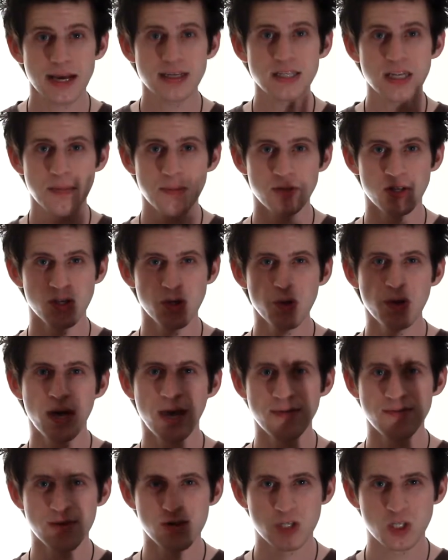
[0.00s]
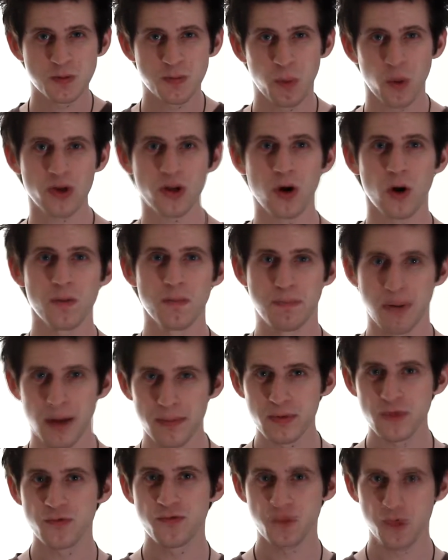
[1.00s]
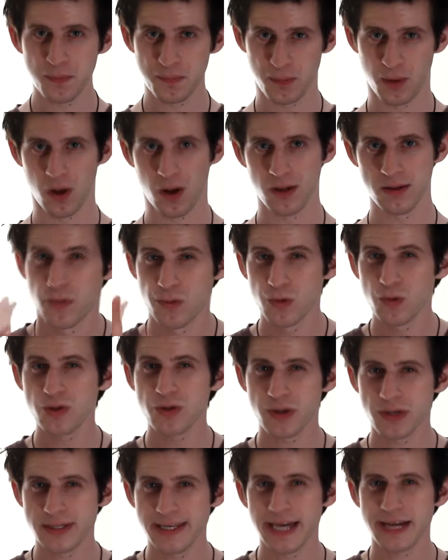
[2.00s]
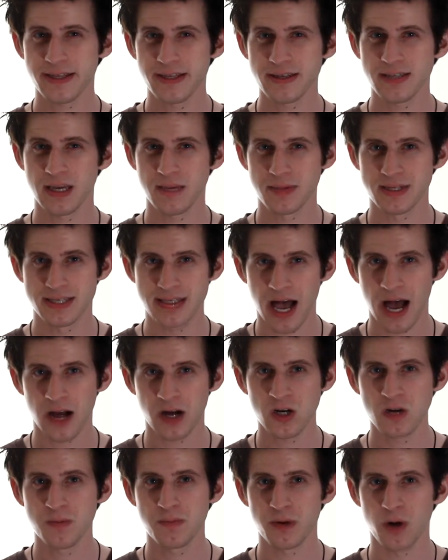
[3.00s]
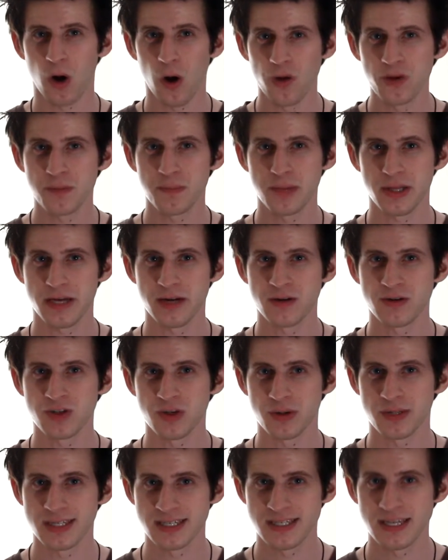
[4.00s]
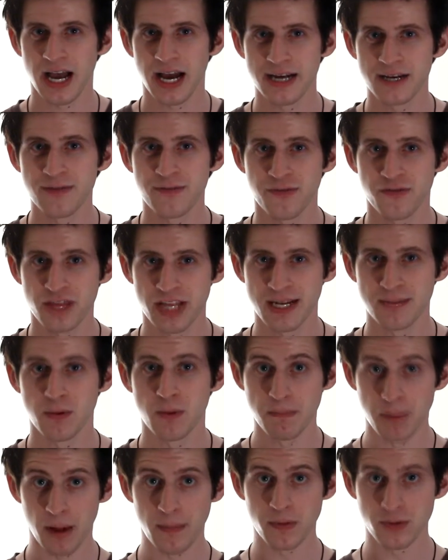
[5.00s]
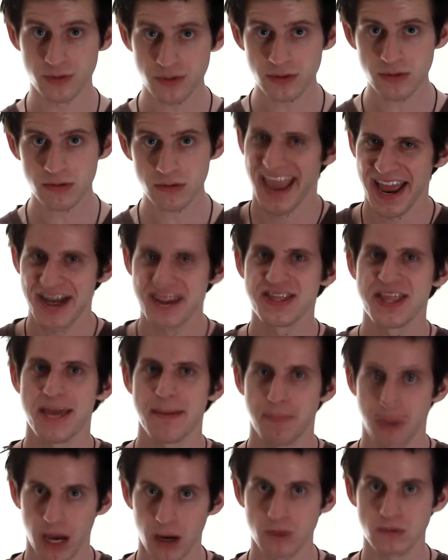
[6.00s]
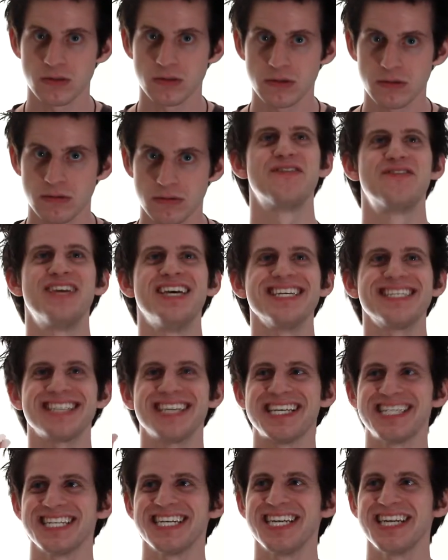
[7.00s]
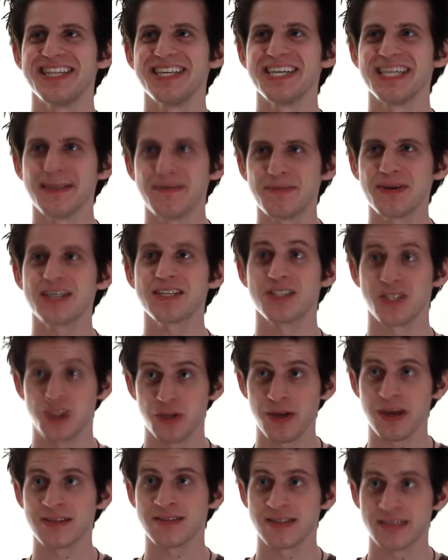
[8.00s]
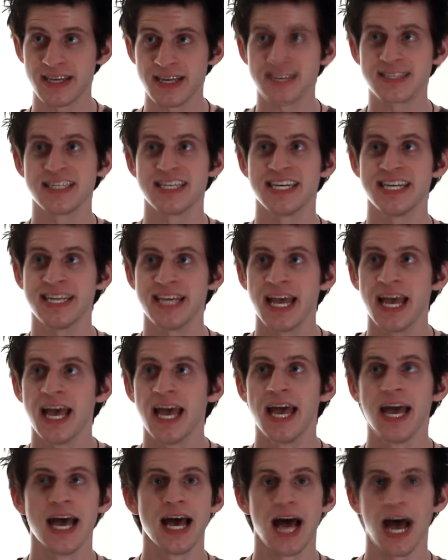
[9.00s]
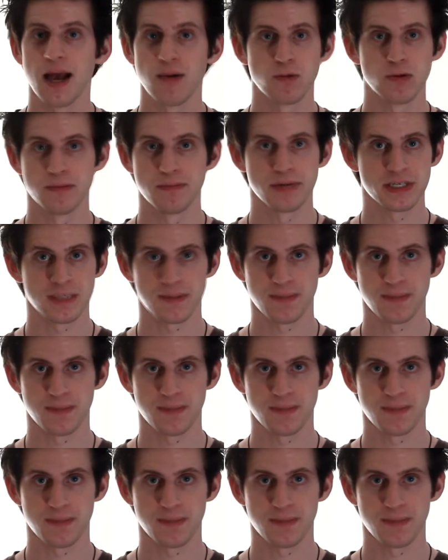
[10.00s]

Next up is the UK invented sport called bubble football. The rules are exactly the same as soccer, but all the players are inside inflatable bubbles, and they bounce. If this isn't in the Olympics in 2016, I wouldn't be